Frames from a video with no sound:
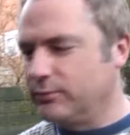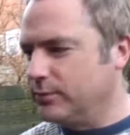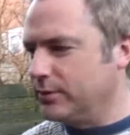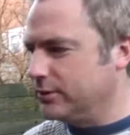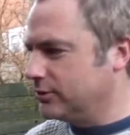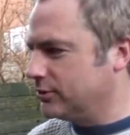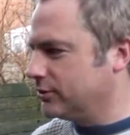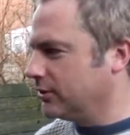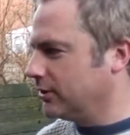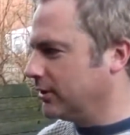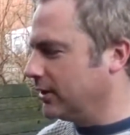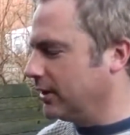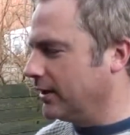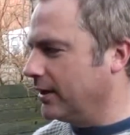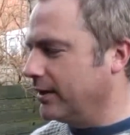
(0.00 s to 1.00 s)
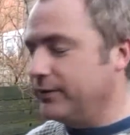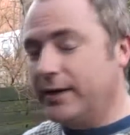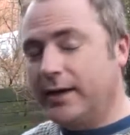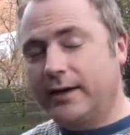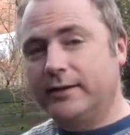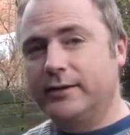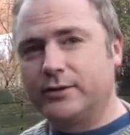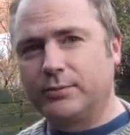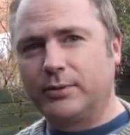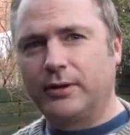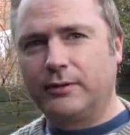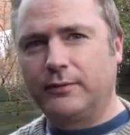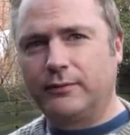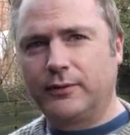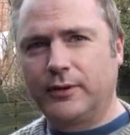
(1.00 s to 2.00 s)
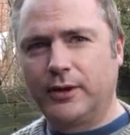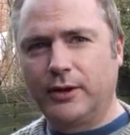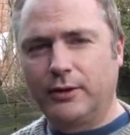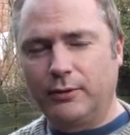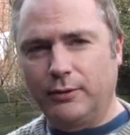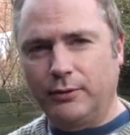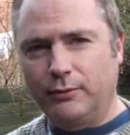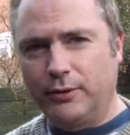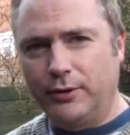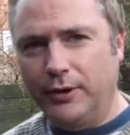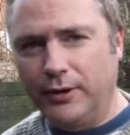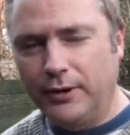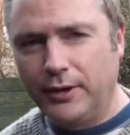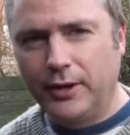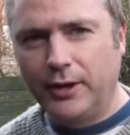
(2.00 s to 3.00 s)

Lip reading: which and the hens will have the run